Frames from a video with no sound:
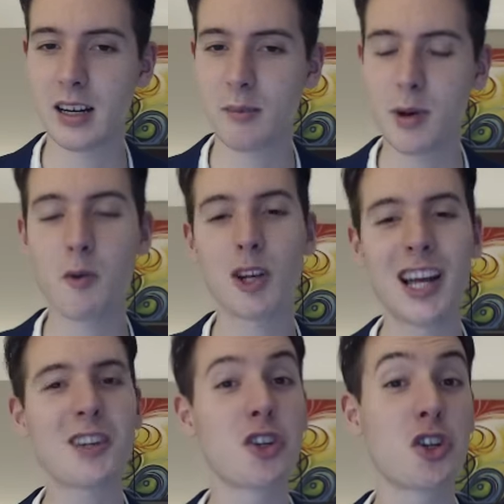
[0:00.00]
But I would
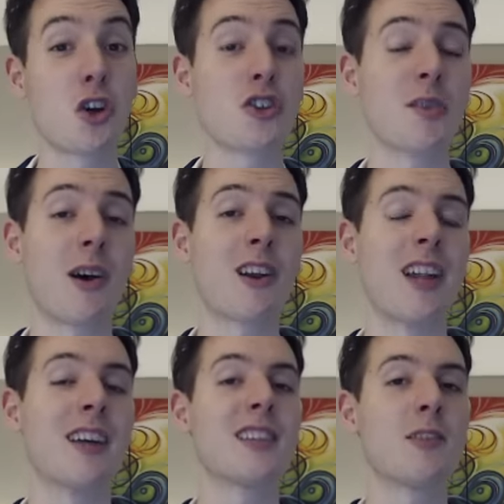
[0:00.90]
like to show you some other
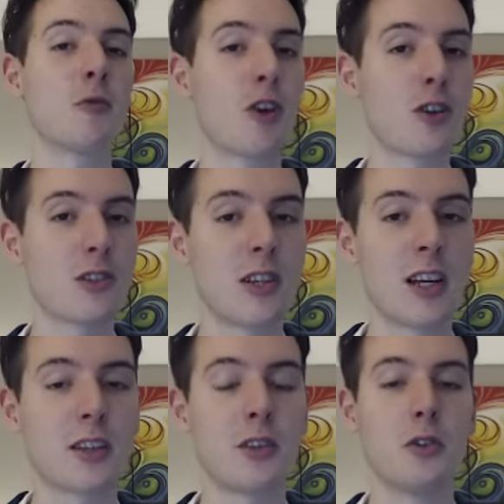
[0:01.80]
lines, and I would also
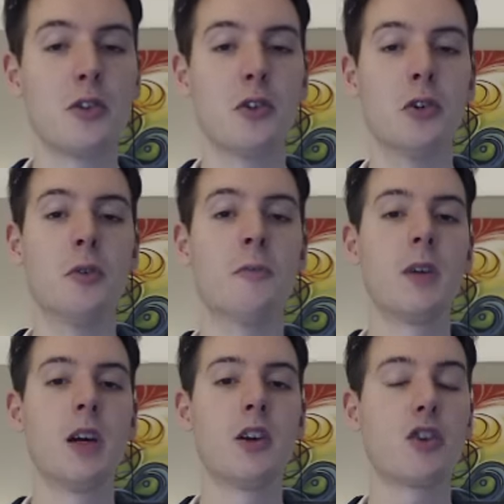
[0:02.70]
like you to,
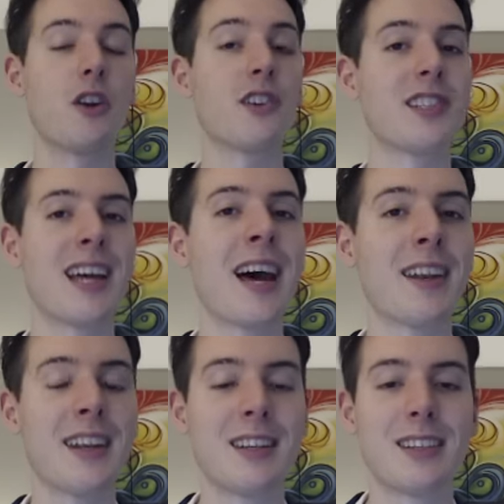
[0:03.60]
to understand
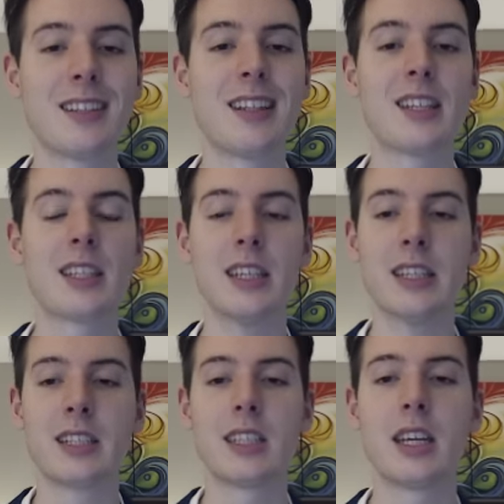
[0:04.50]
that this
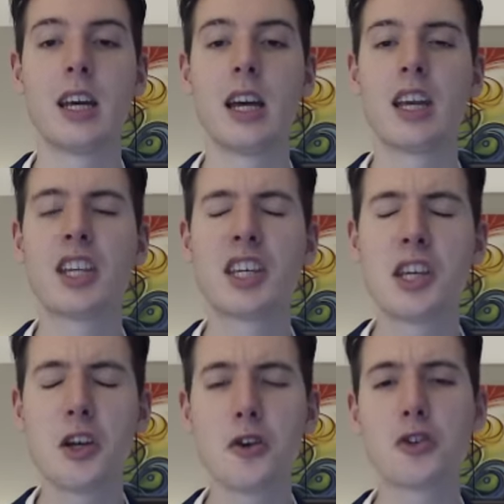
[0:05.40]
is
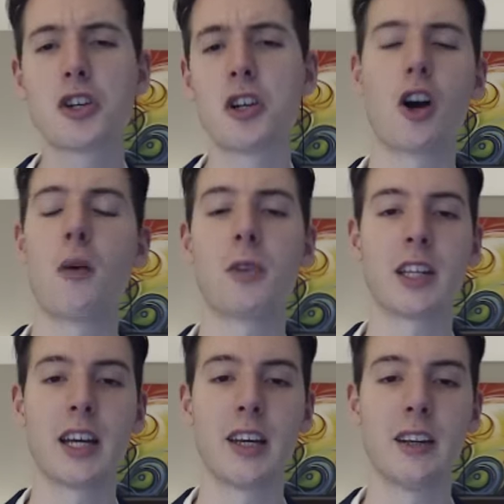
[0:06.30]
hugely
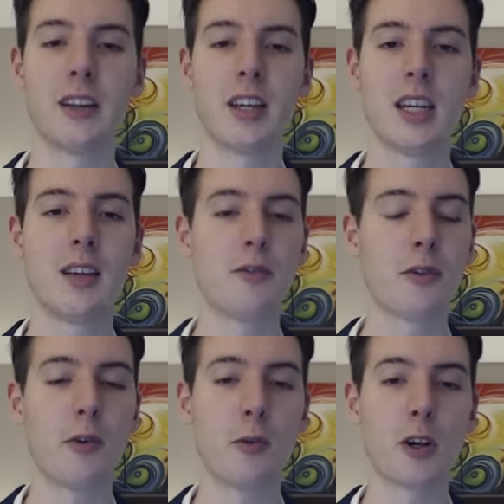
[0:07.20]
complicated. Even for
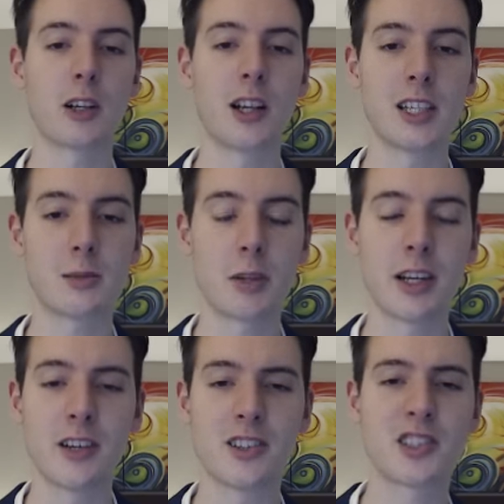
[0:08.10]
a world-class
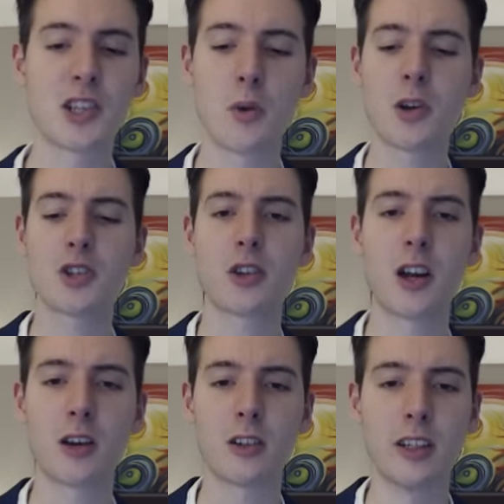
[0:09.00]
player, there's so much to
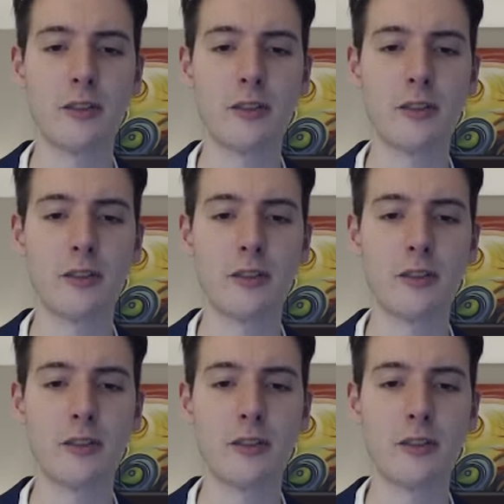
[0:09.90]
calculate.